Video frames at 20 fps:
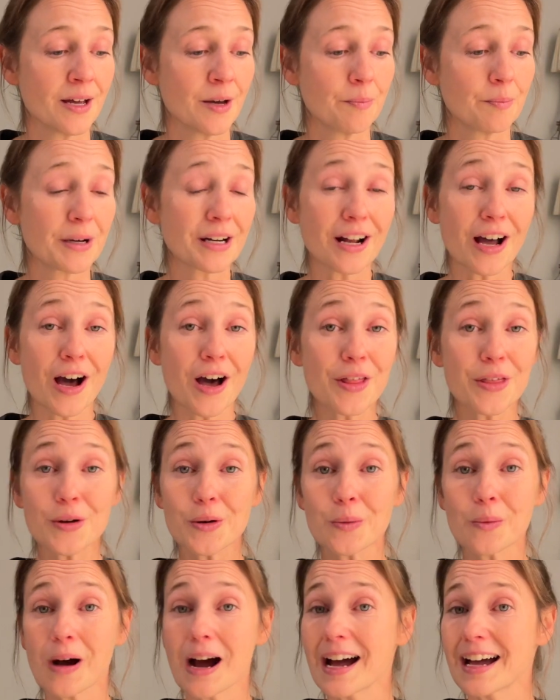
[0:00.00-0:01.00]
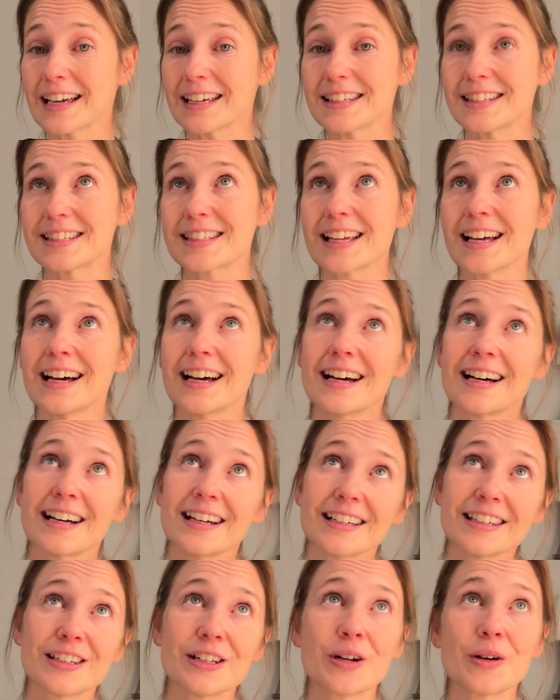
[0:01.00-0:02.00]
But otherwise,
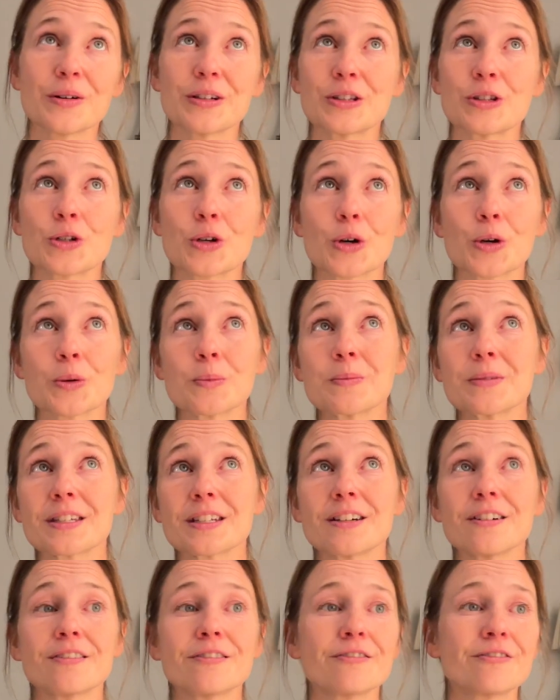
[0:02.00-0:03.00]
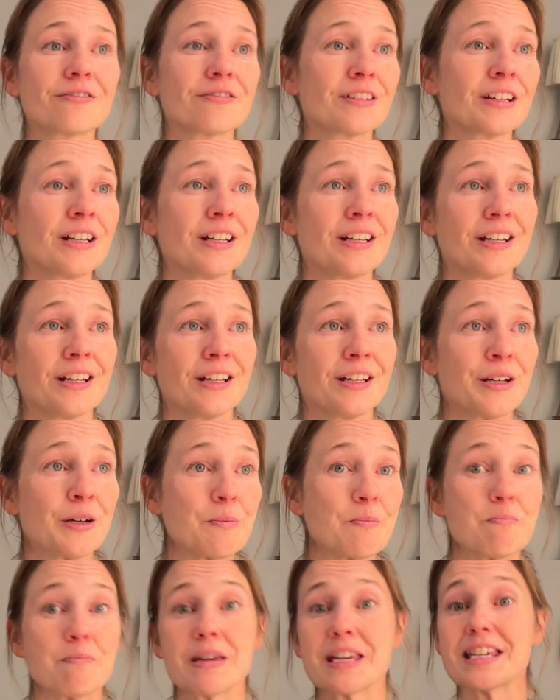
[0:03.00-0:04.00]
in terms of
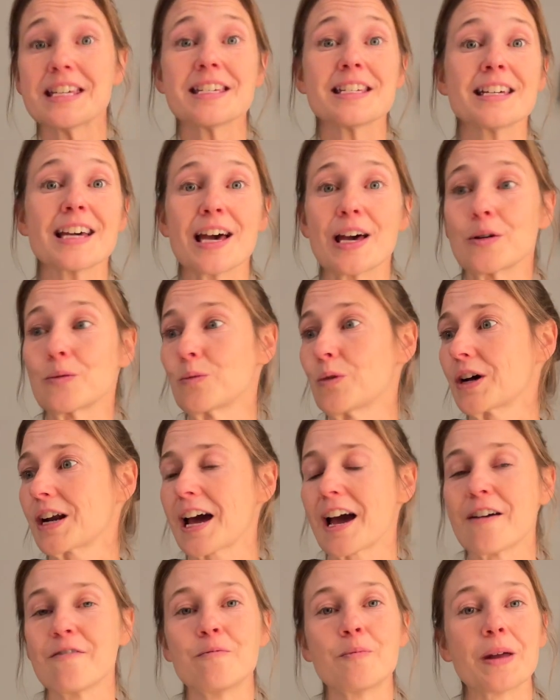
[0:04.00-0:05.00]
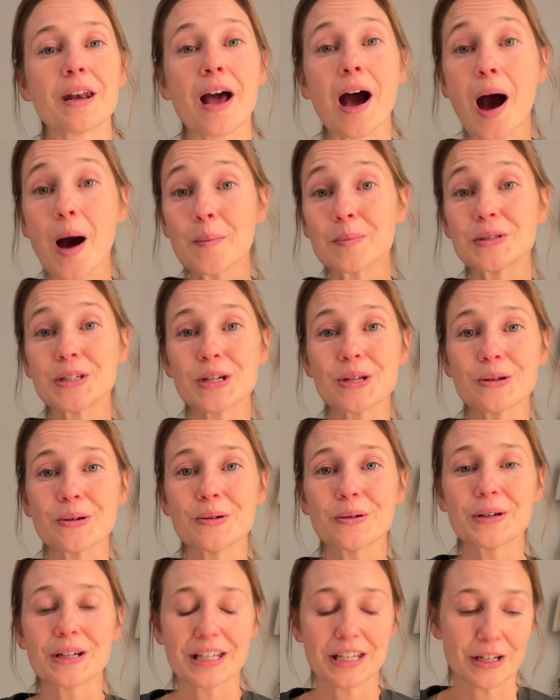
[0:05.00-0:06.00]
me and what I've been up
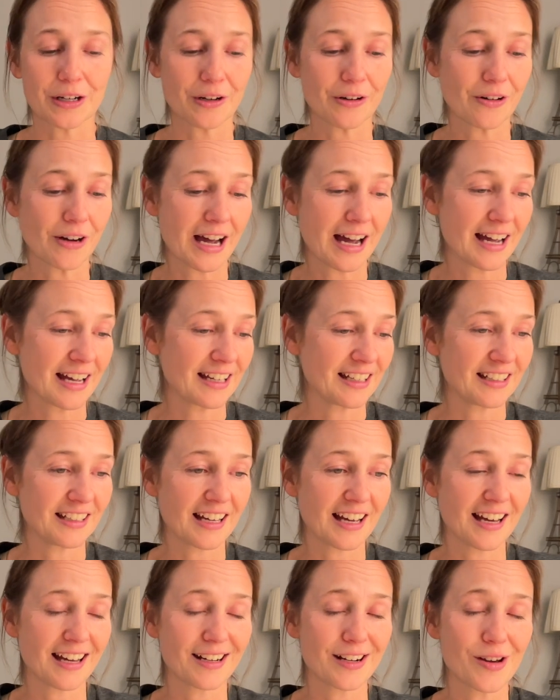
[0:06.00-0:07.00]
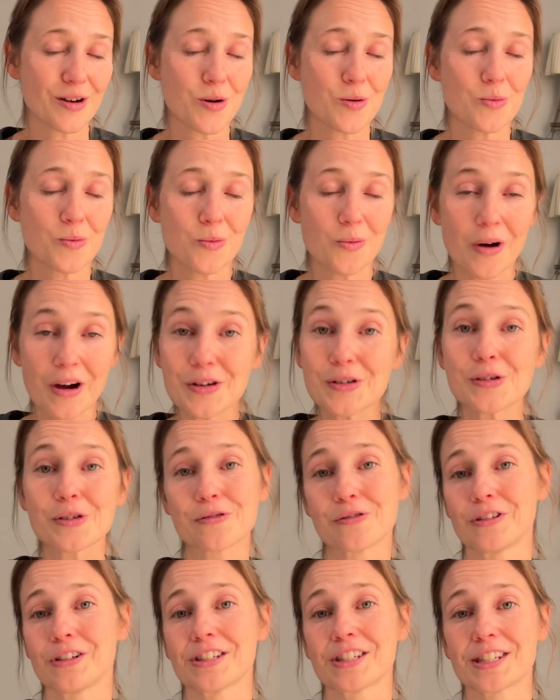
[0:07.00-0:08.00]
to, I had a
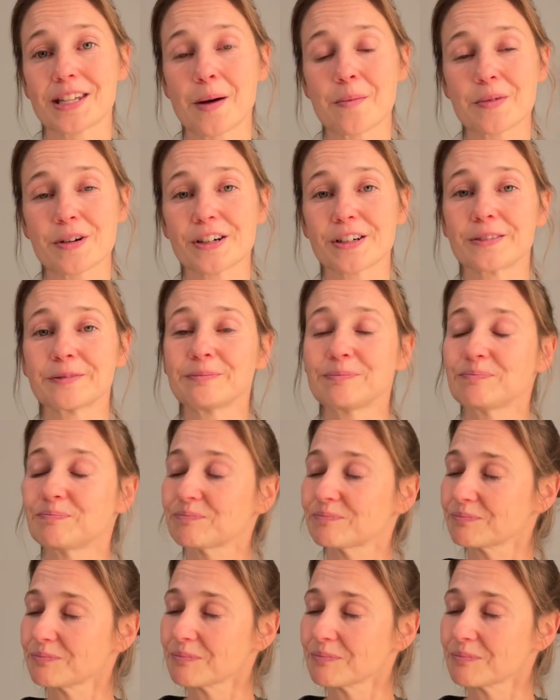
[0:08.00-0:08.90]
wonderful summer.